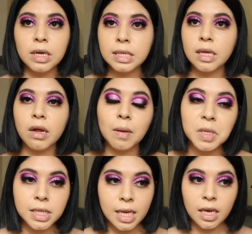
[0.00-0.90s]
concealer, I'm
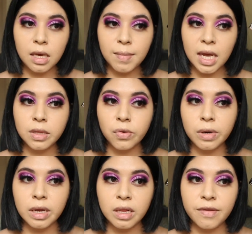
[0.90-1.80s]
just taking my
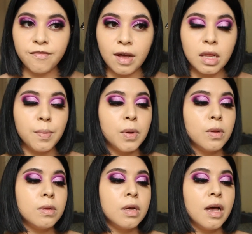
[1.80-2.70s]
L'Oreal
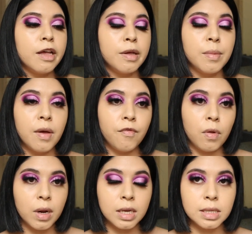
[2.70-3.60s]
Infallible
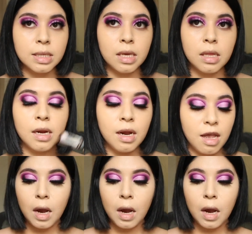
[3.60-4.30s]
Full Wear Concealer.